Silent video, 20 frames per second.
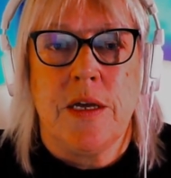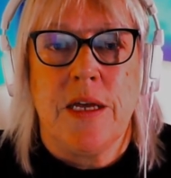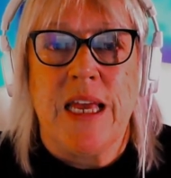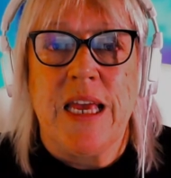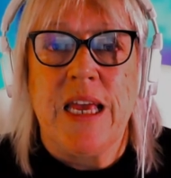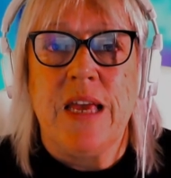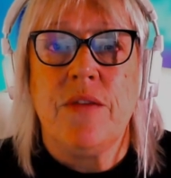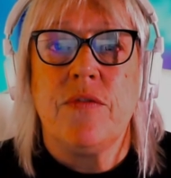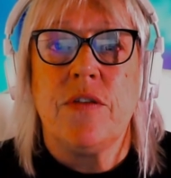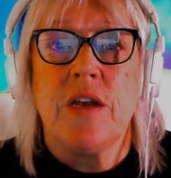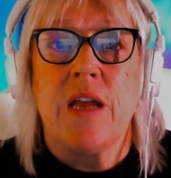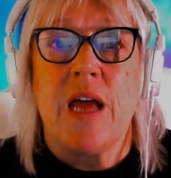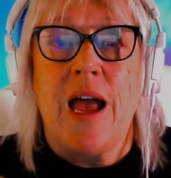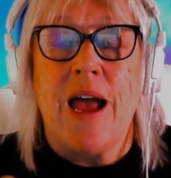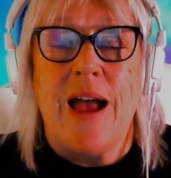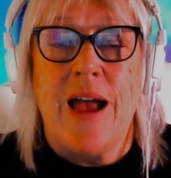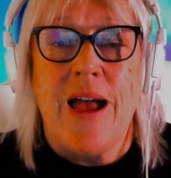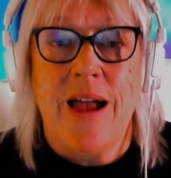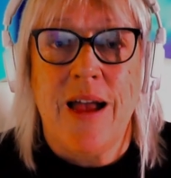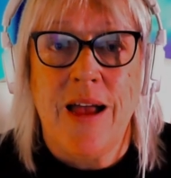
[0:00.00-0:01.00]
even
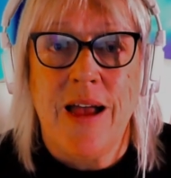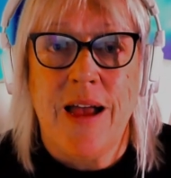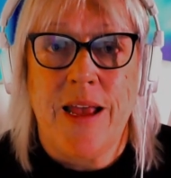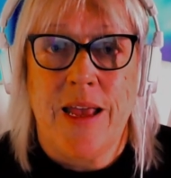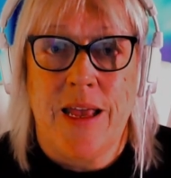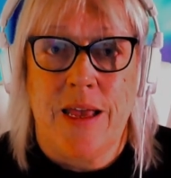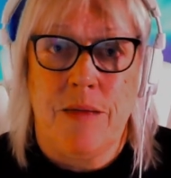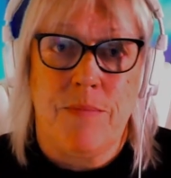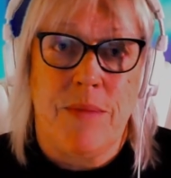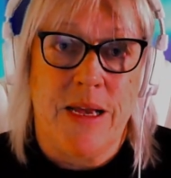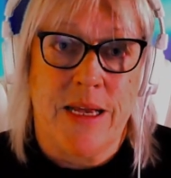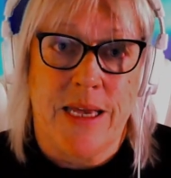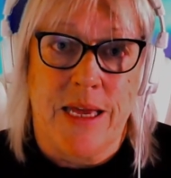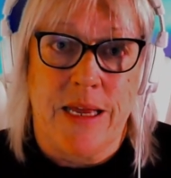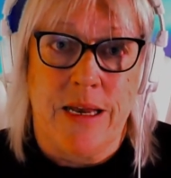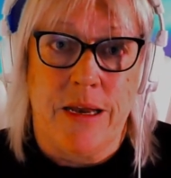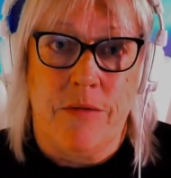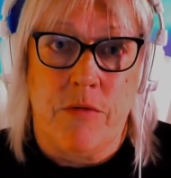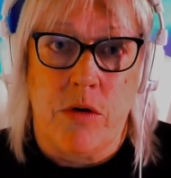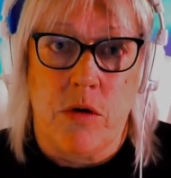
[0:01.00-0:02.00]
I might get
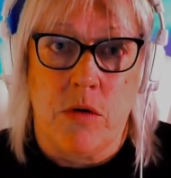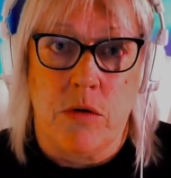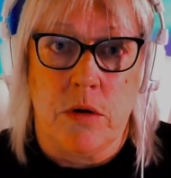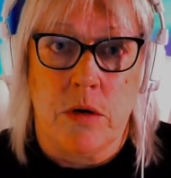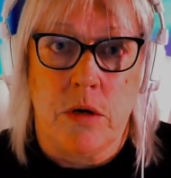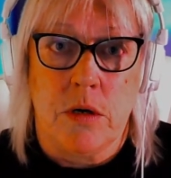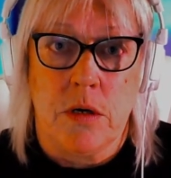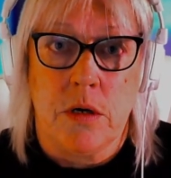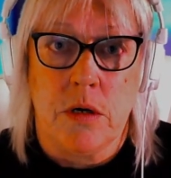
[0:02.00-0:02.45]
it wrong.